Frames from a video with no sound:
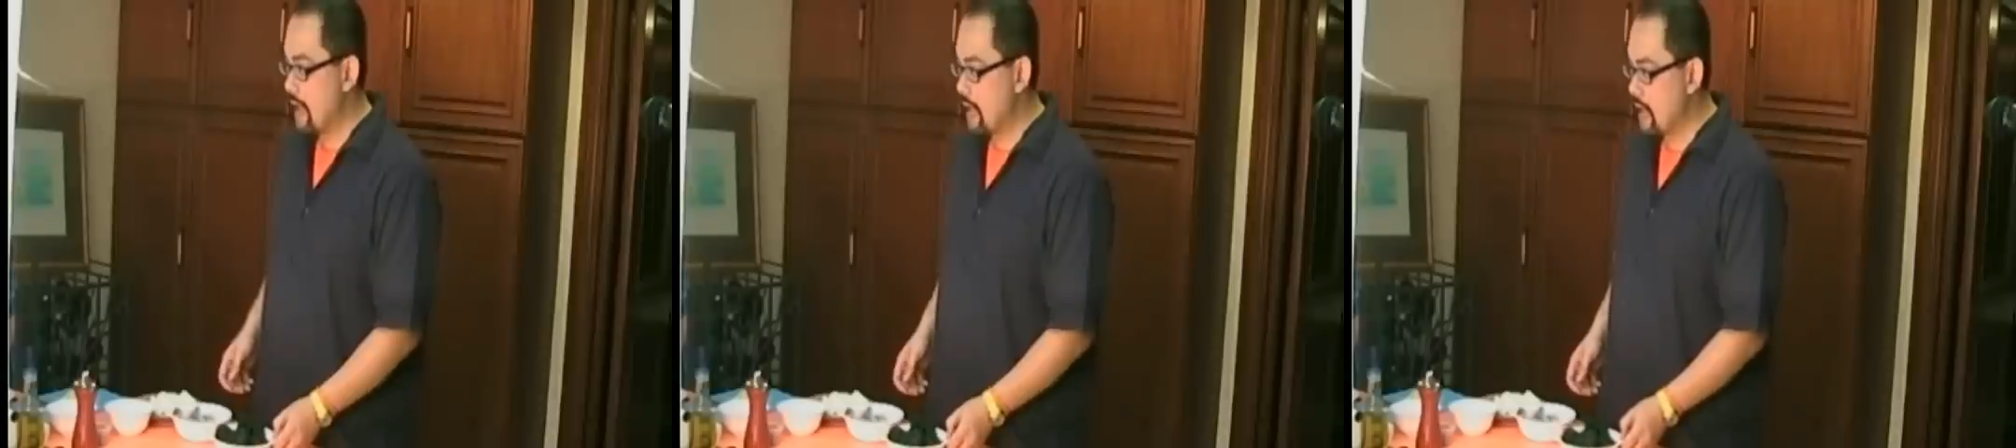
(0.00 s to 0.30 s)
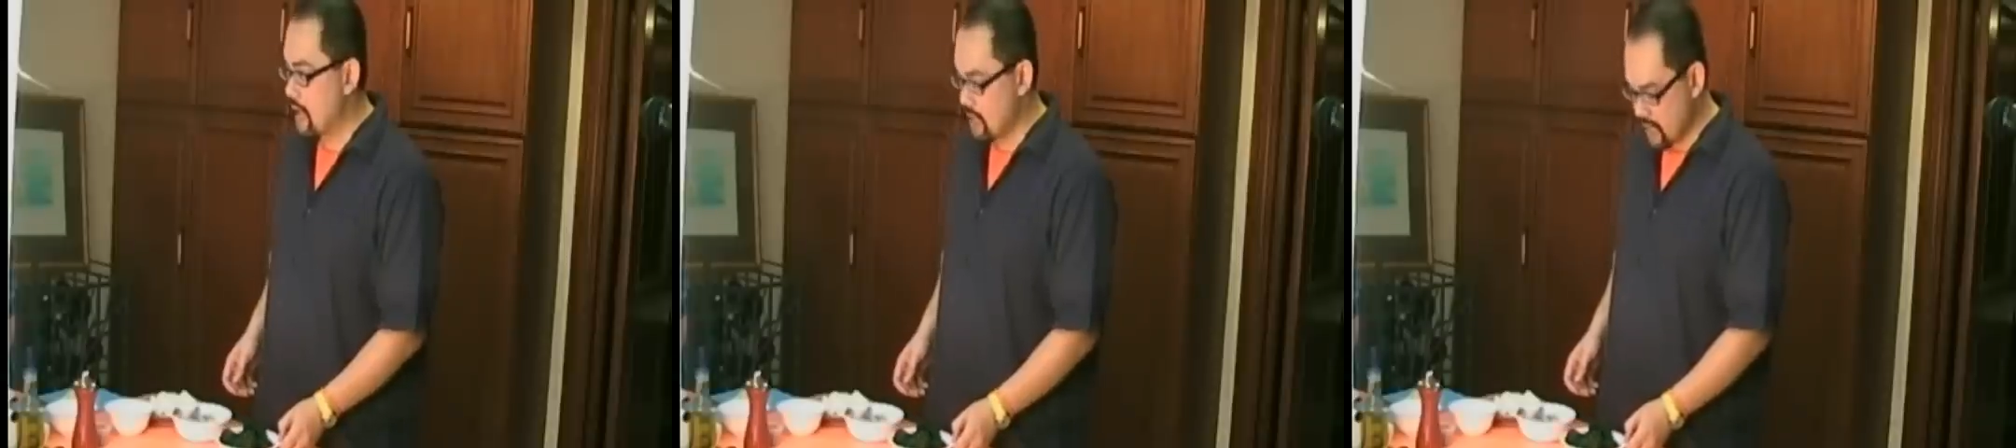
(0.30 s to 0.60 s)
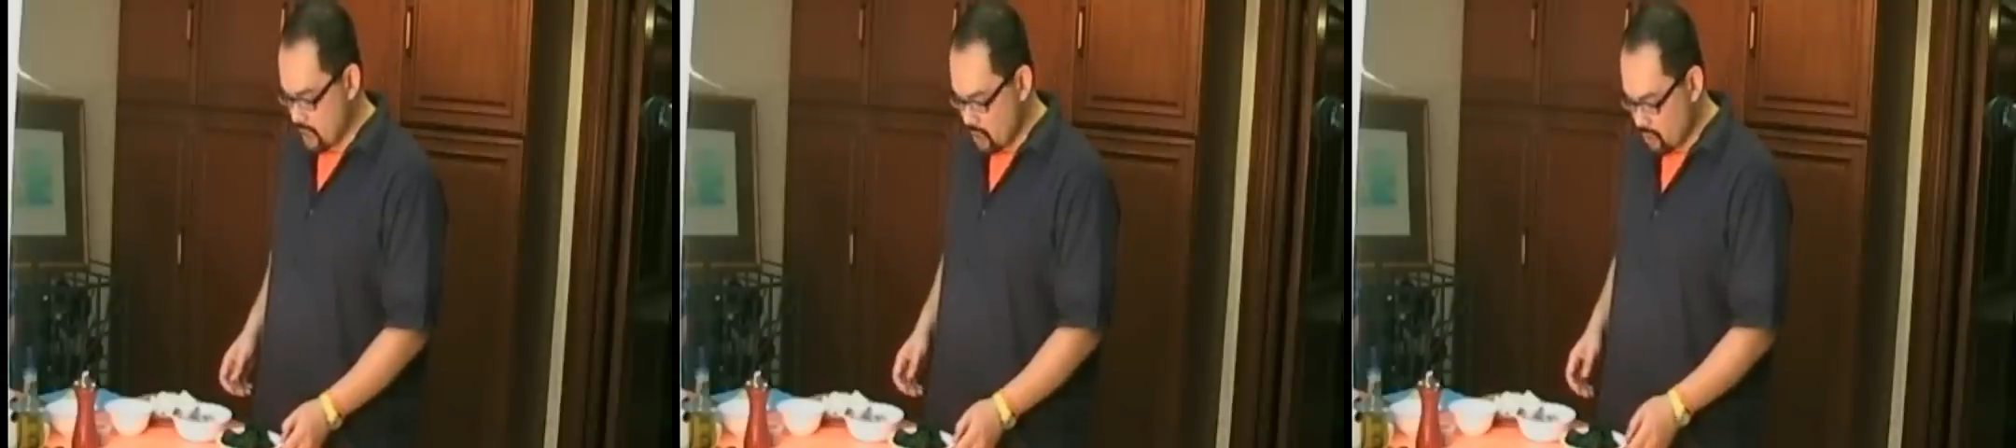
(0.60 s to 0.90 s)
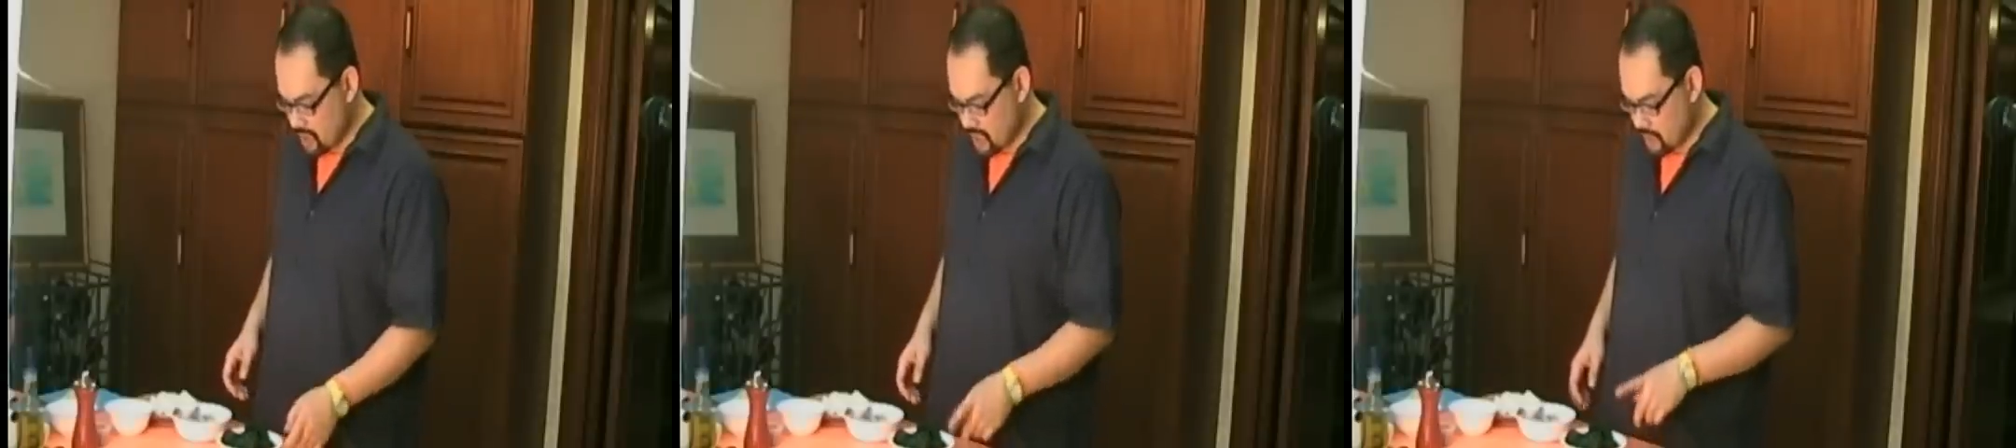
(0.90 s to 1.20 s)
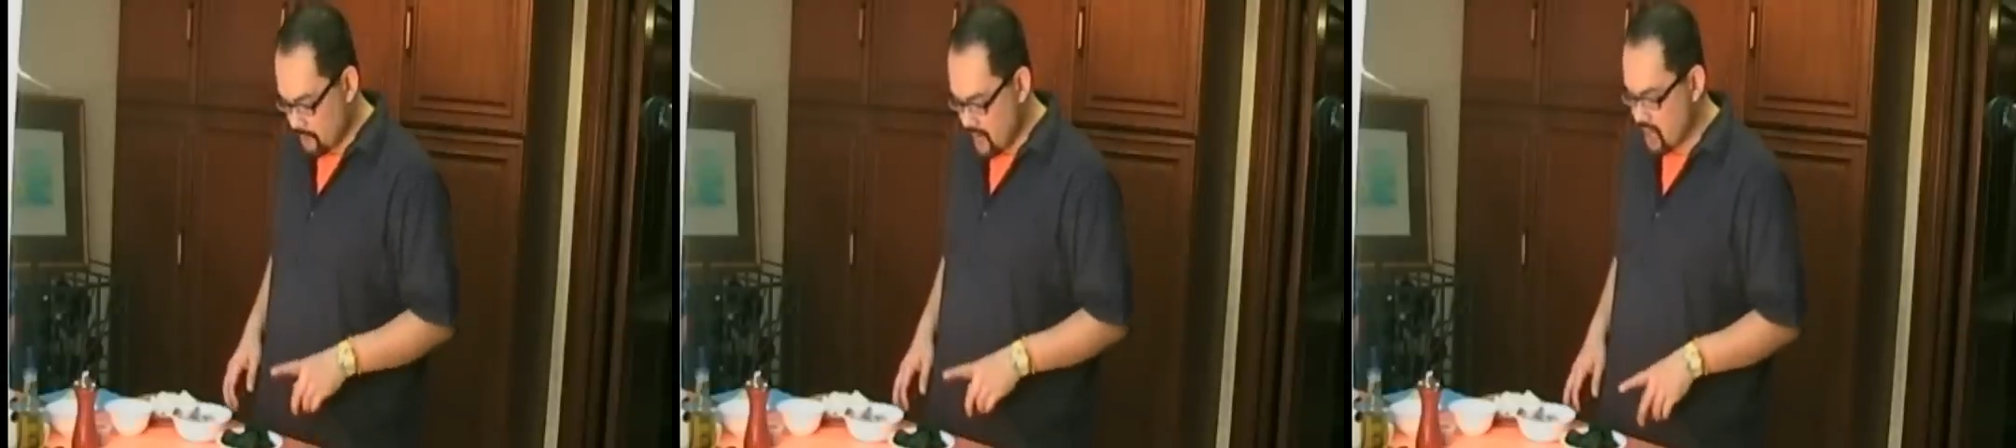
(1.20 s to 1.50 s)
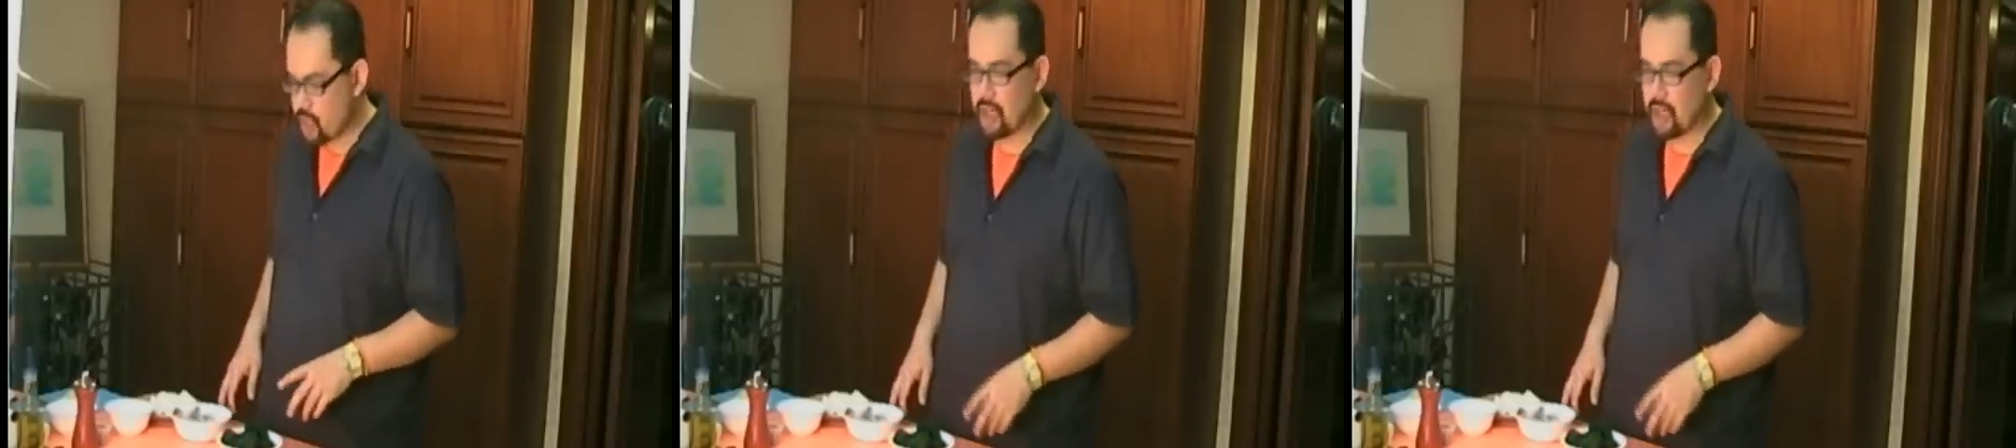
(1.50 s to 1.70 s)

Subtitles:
And in using spinach,